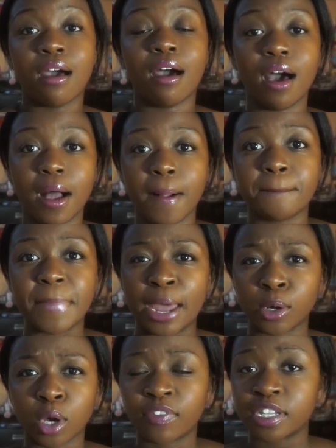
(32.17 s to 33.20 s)
I
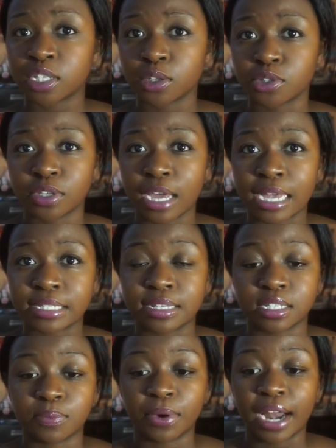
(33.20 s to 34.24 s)
don't know if I told you guys
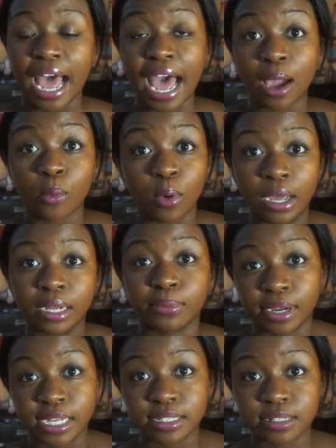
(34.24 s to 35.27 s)
this, but I want
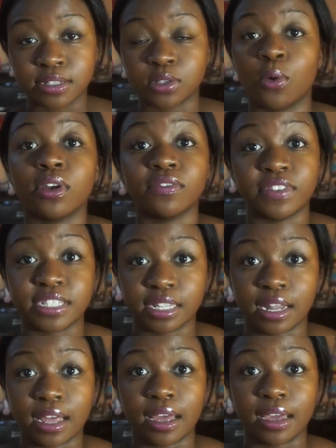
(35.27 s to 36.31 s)
braces or
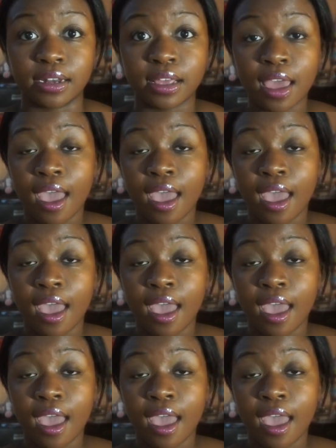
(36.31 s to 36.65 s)
Invisalign,